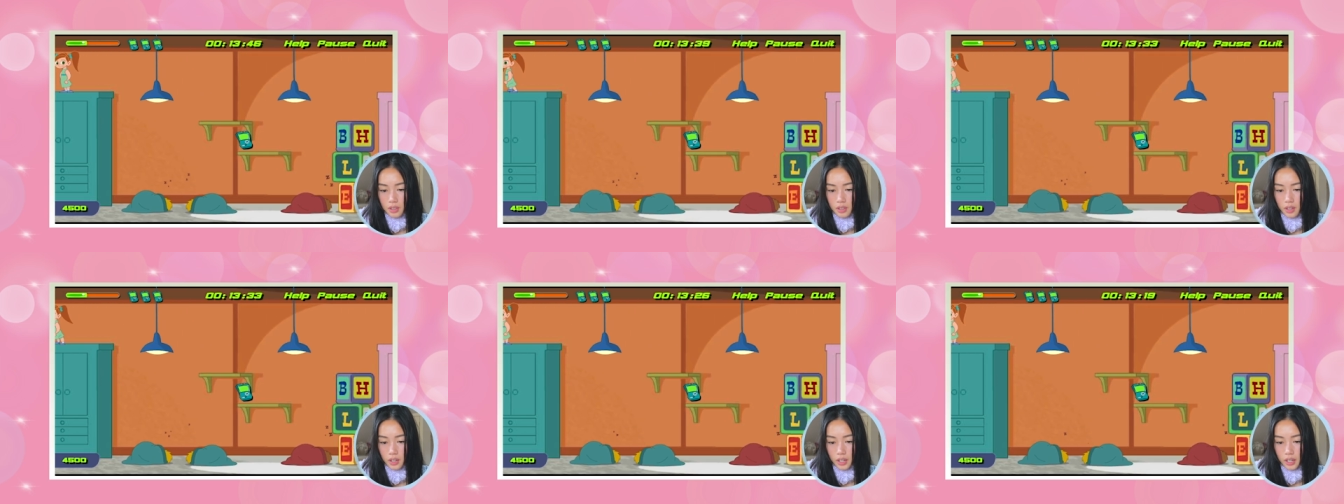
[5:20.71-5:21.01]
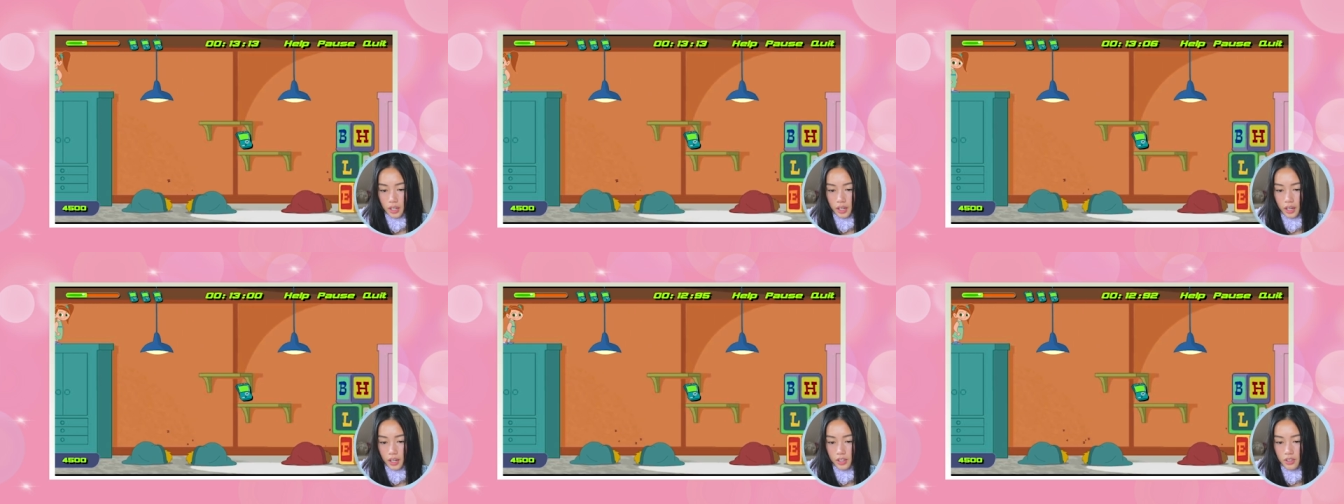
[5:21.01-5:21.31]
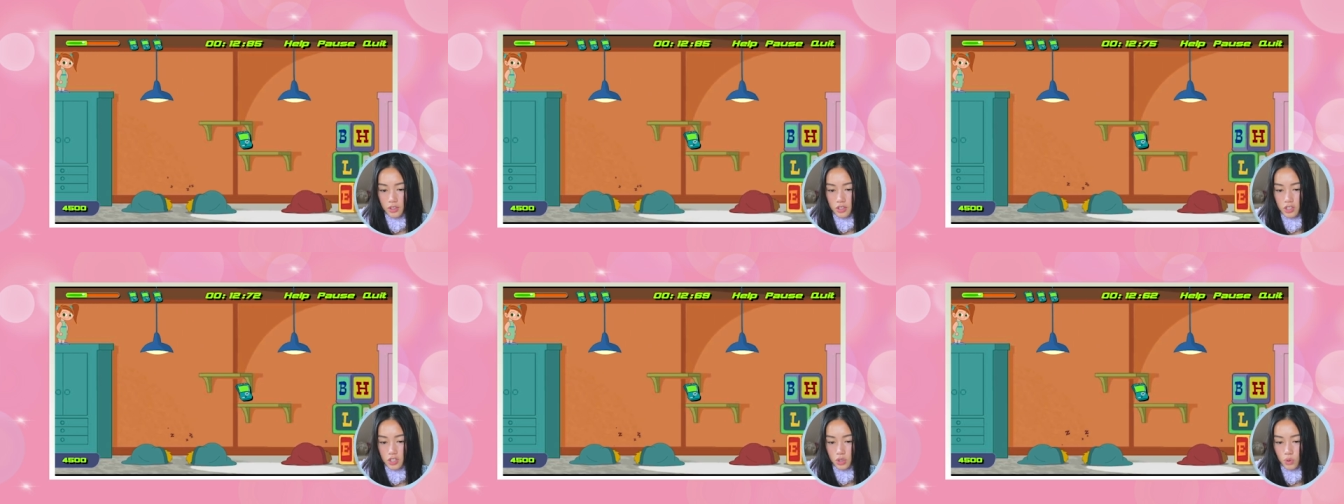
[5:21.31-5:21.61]
All right. How do
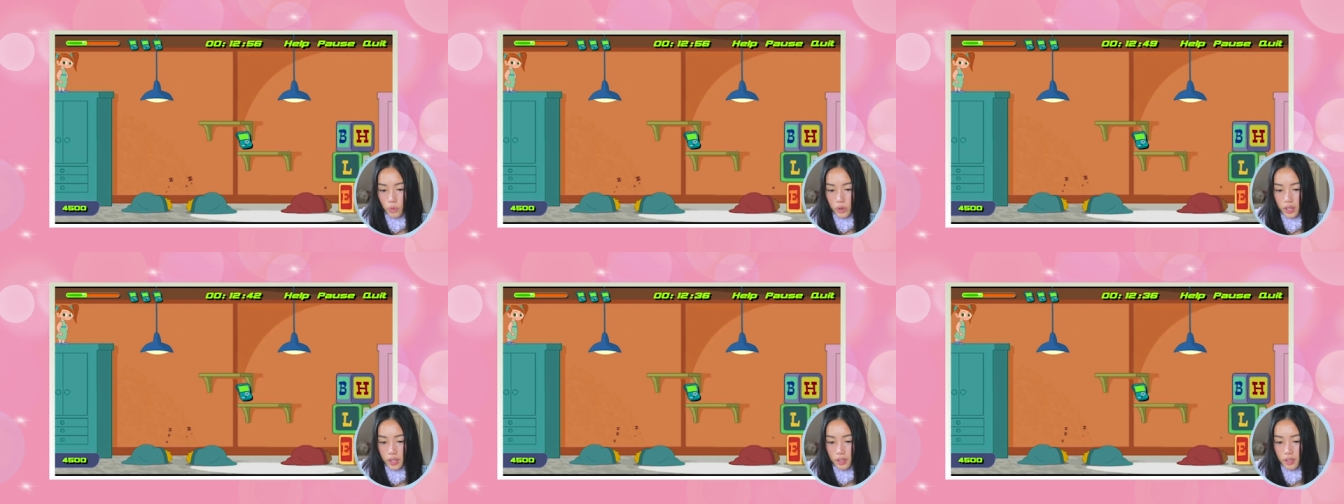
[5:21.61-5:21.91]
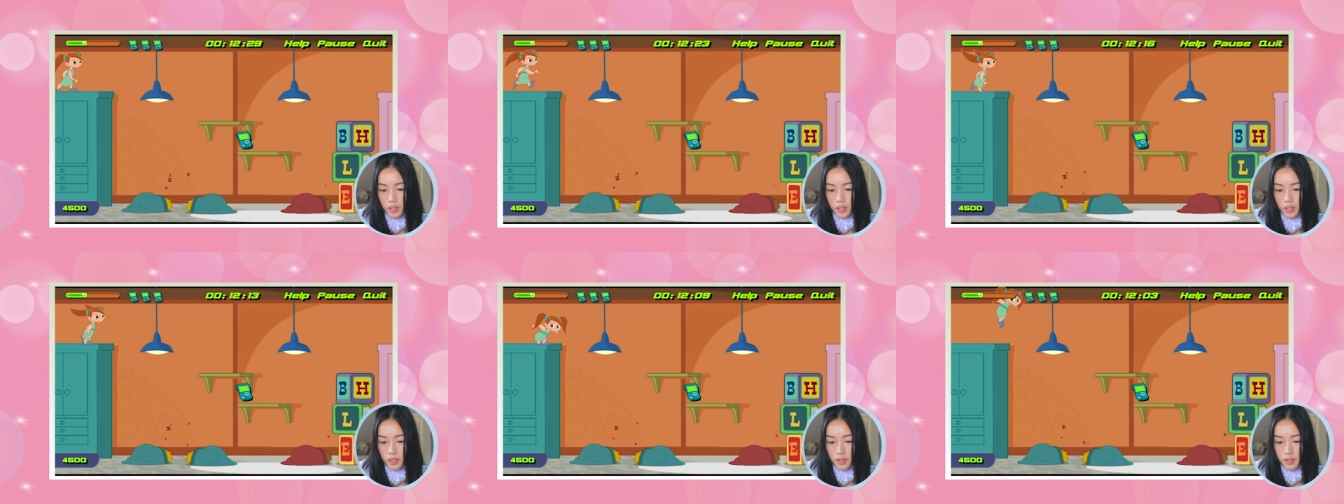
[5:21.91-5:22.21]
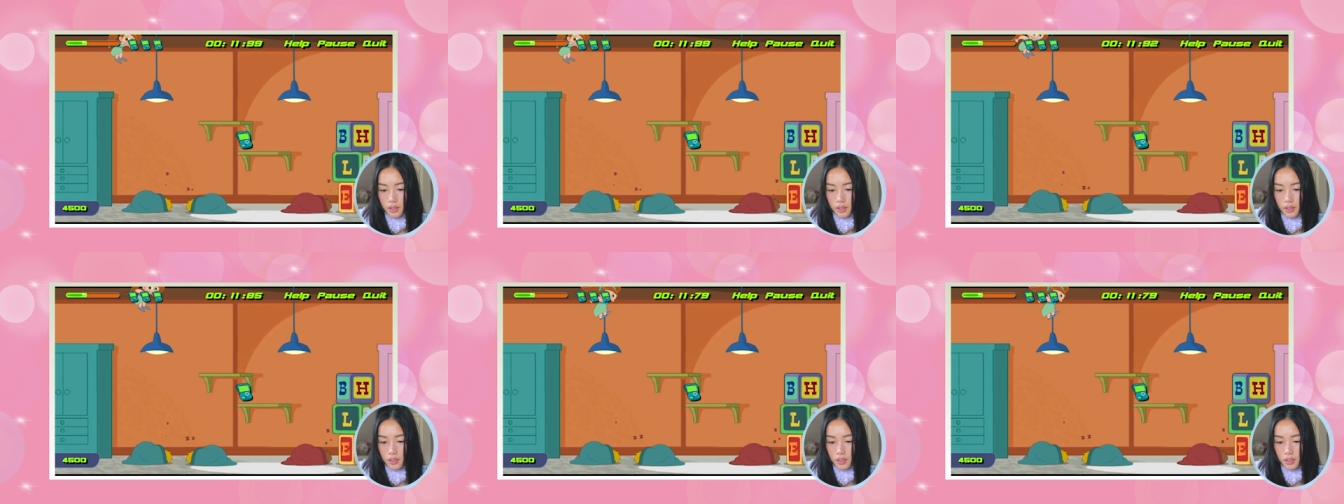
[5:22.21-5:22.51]
you swing
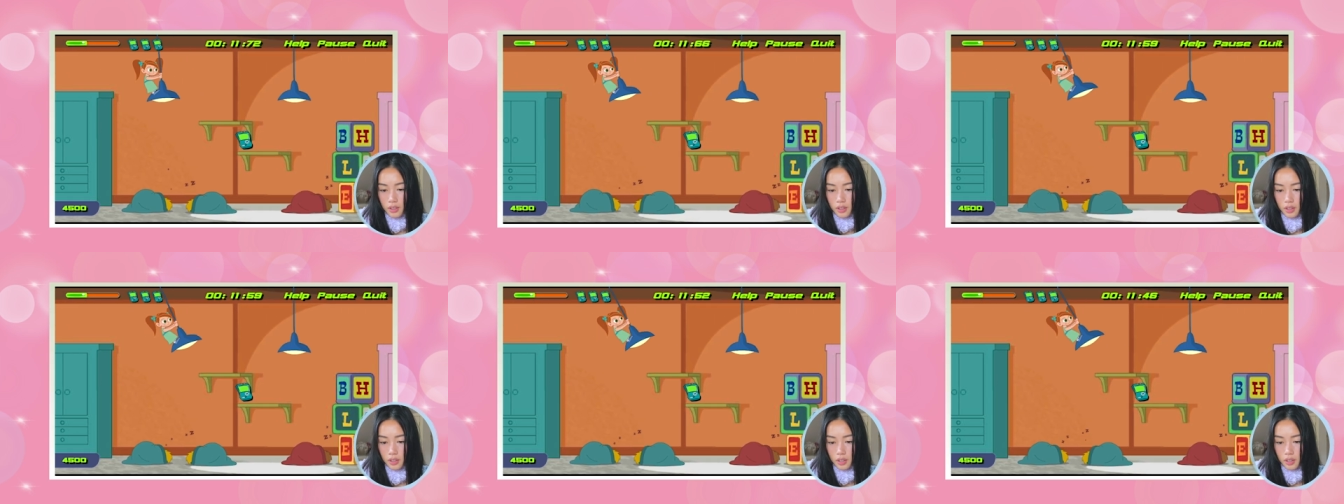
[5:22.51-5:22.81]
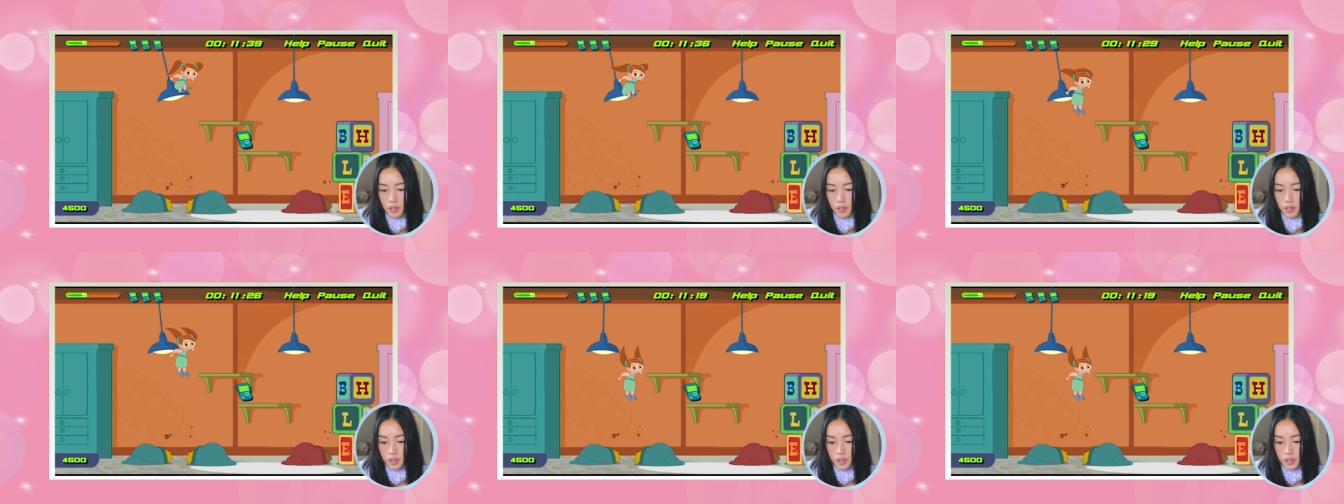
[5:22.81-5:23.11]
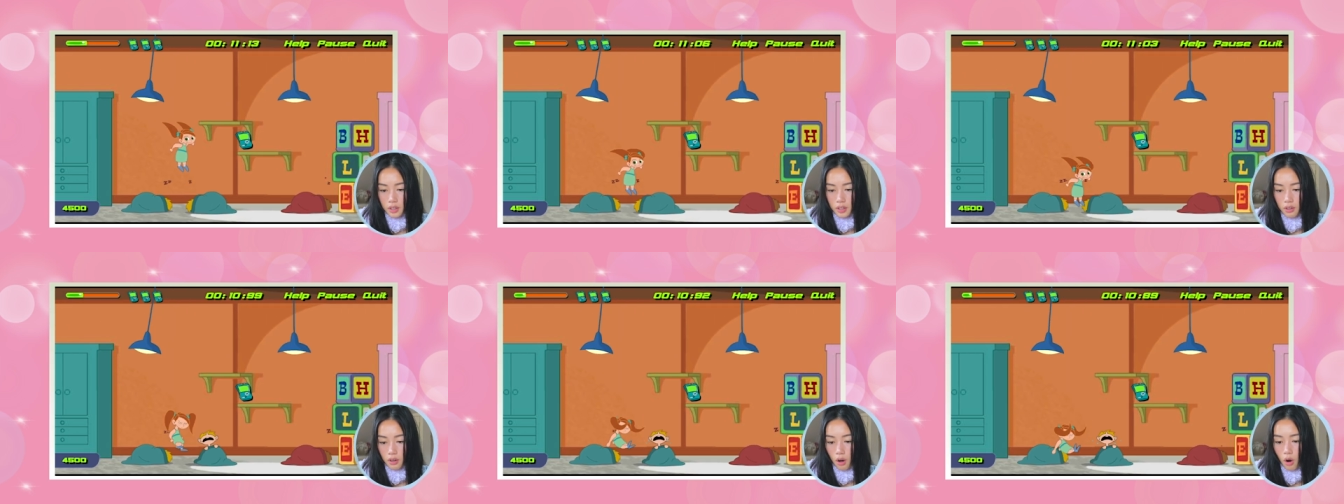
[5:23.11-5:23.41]
again?
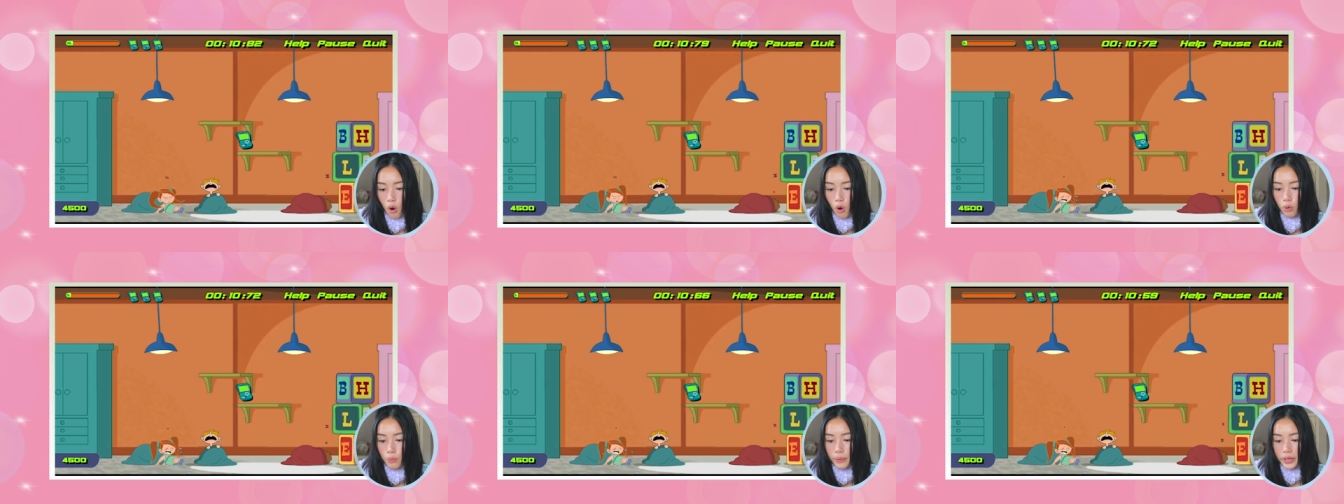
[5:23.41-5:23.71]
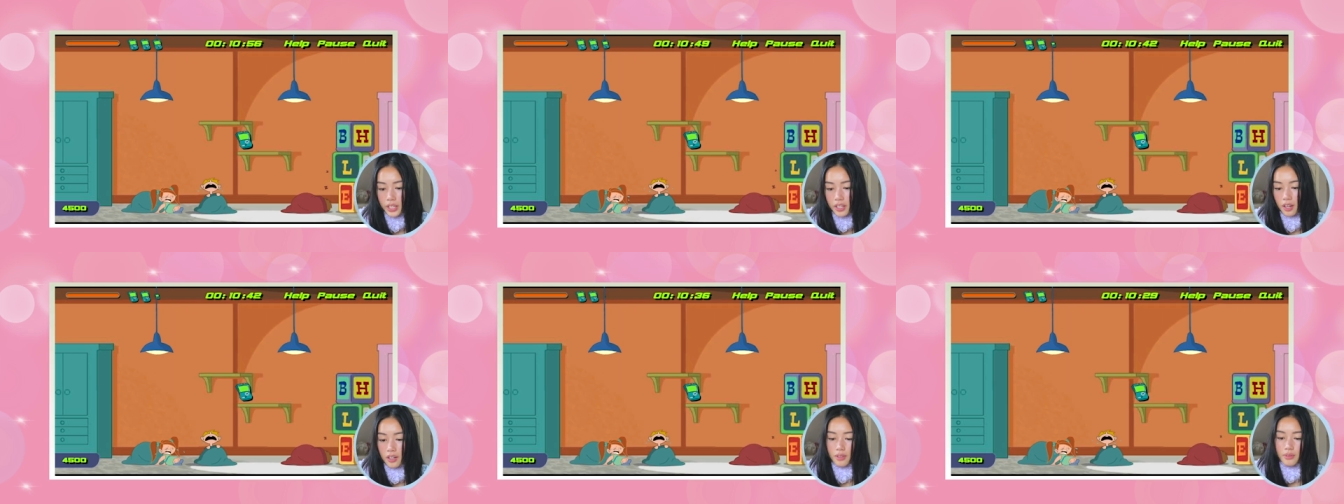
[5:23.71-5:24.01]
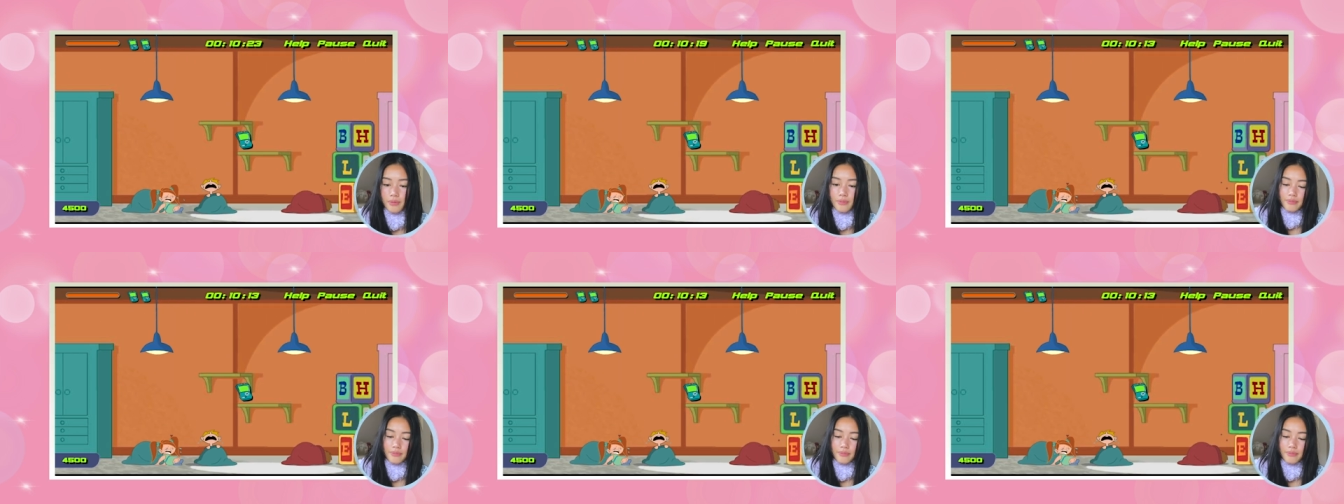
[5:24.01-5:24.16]
Oh my god.